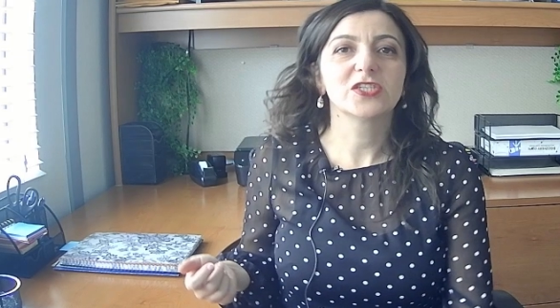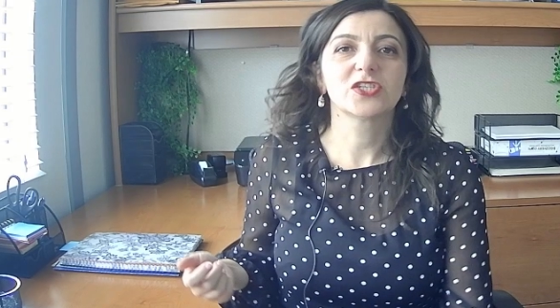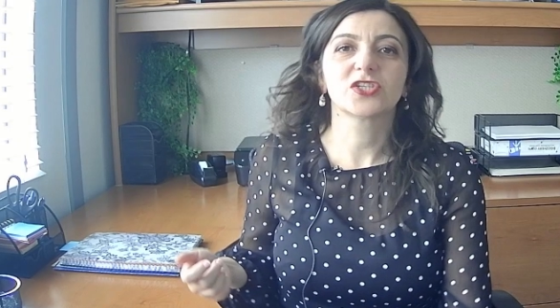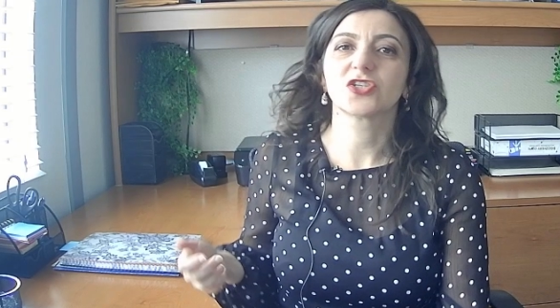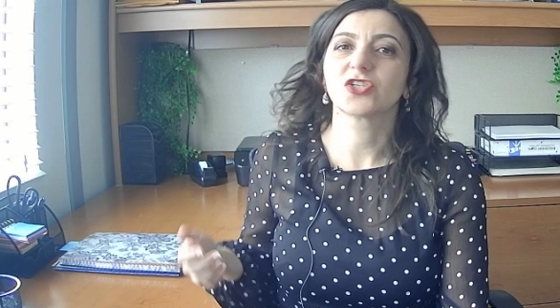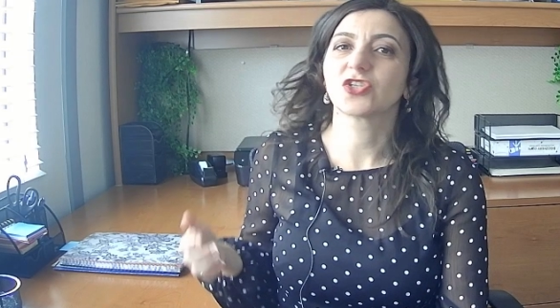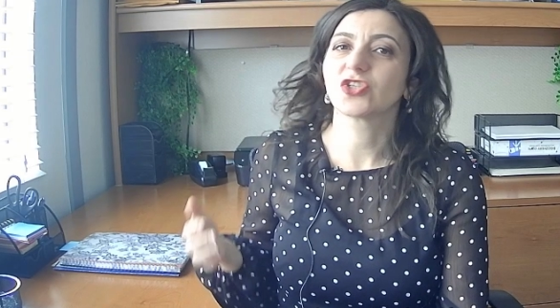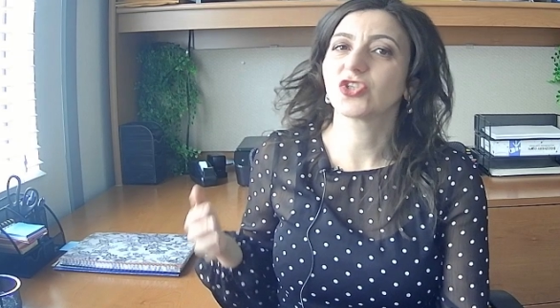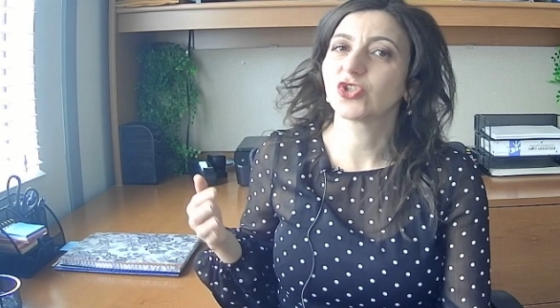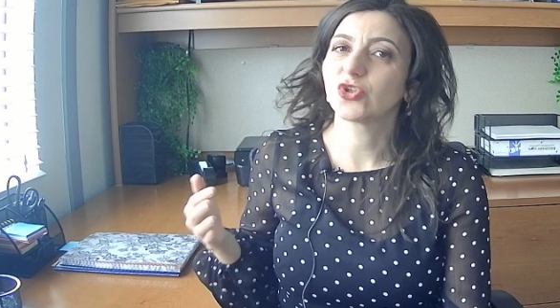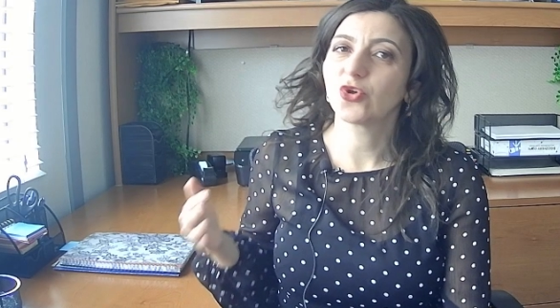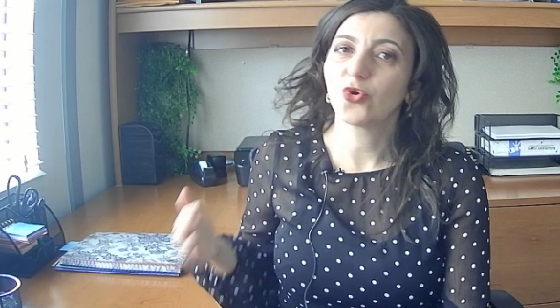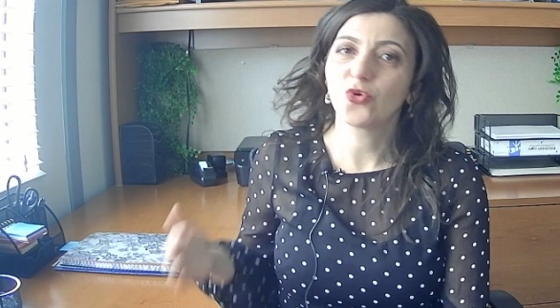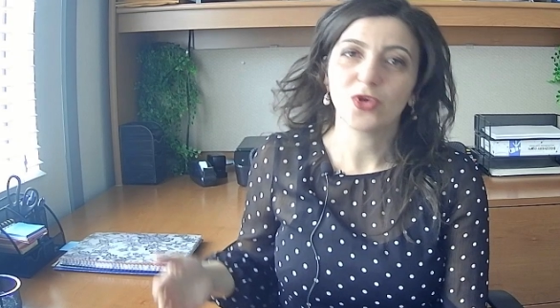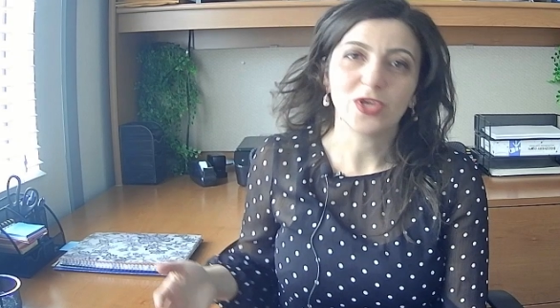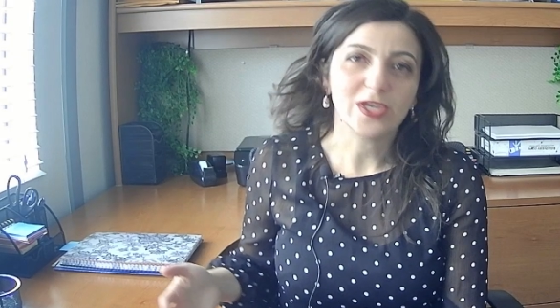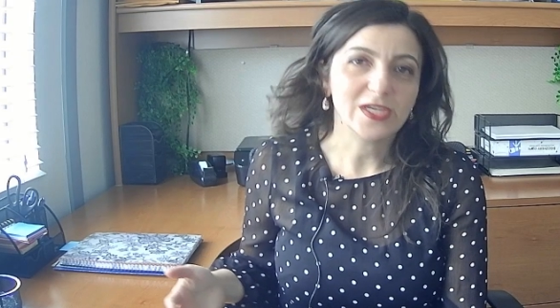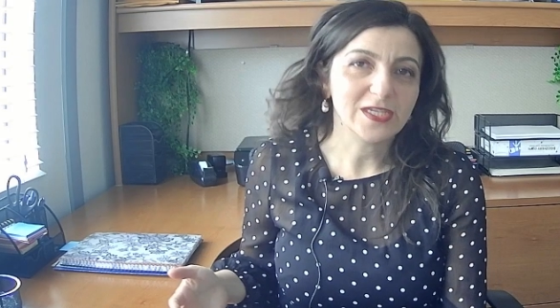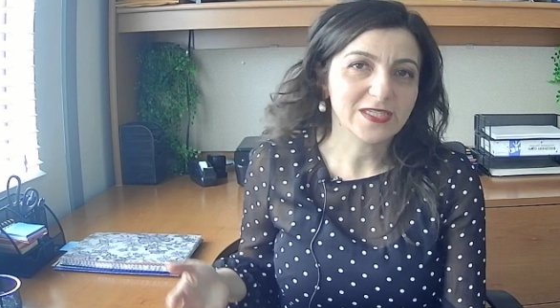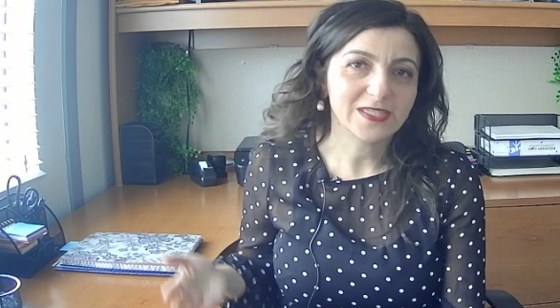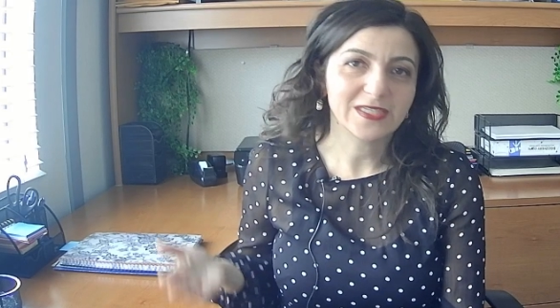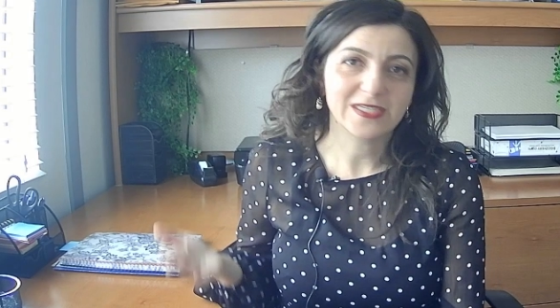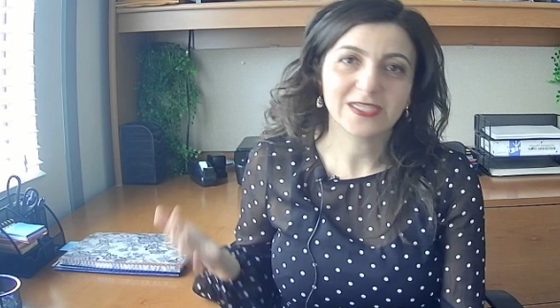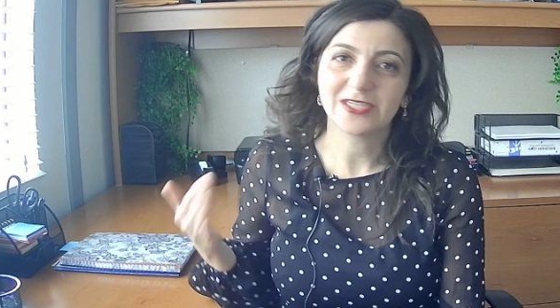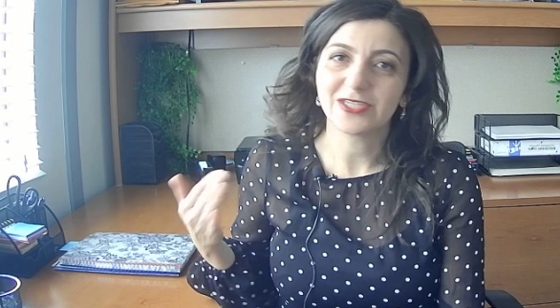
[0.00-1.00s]
just so
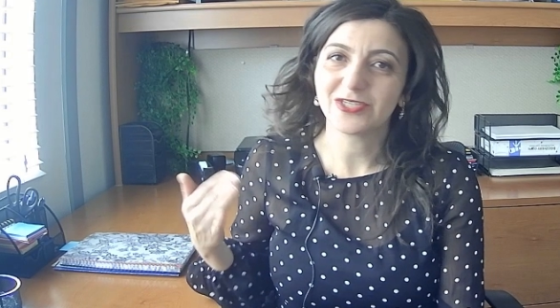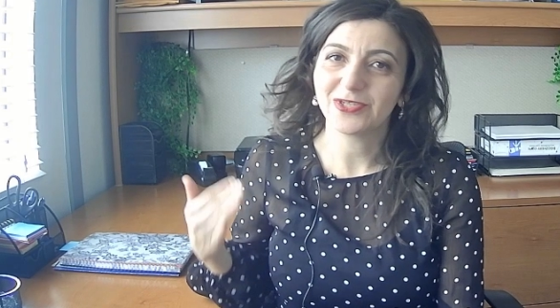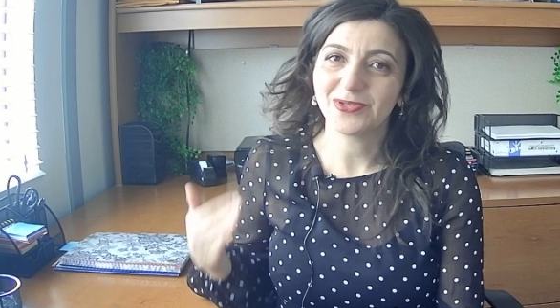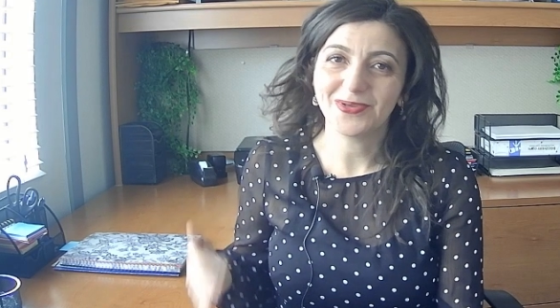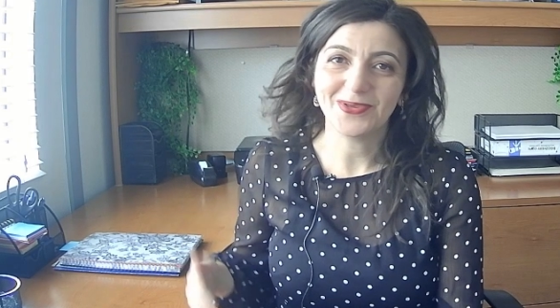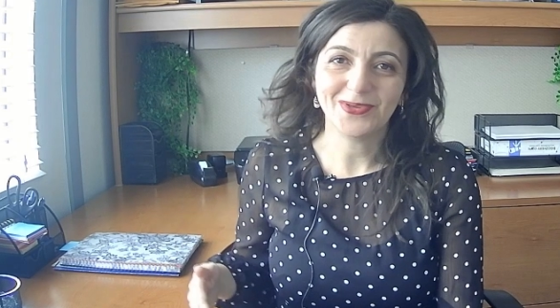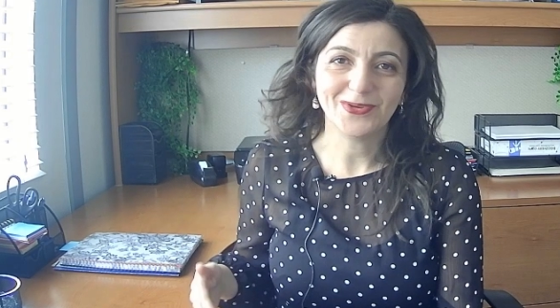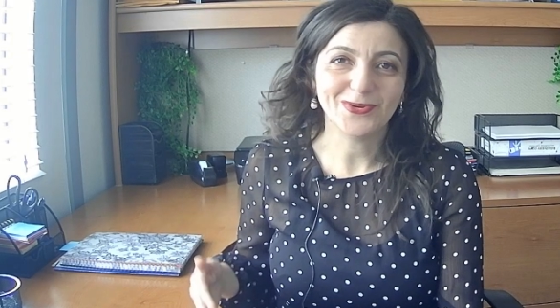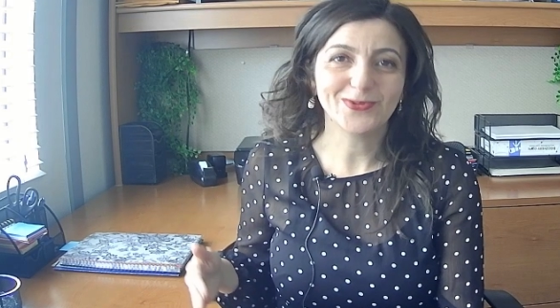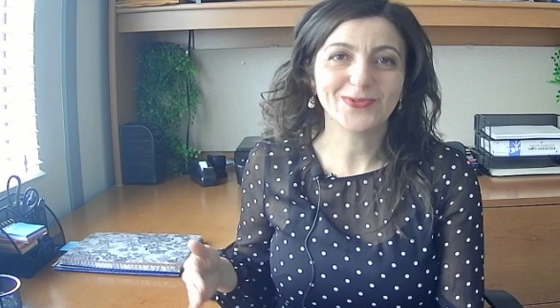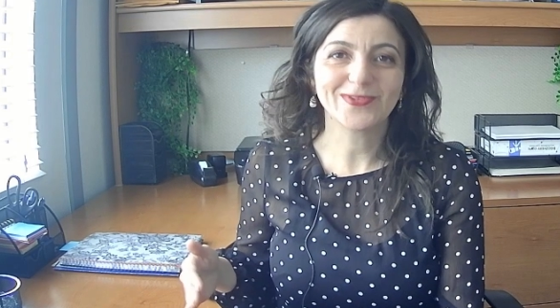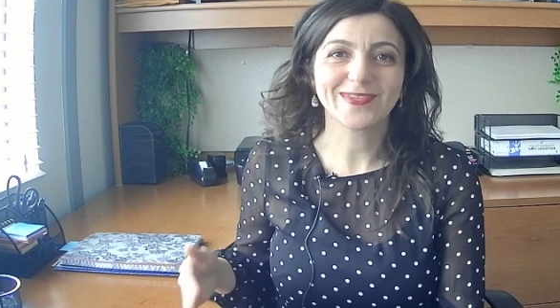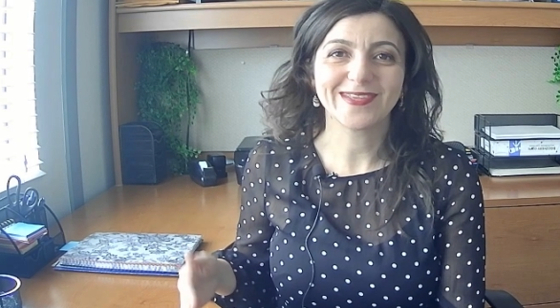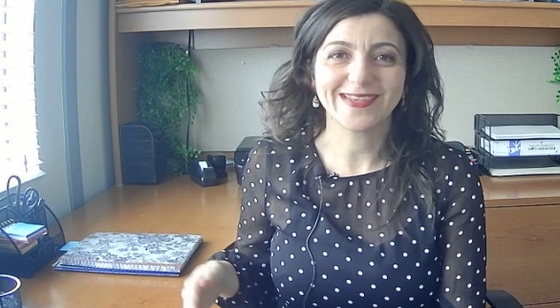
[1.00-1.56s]
easy to use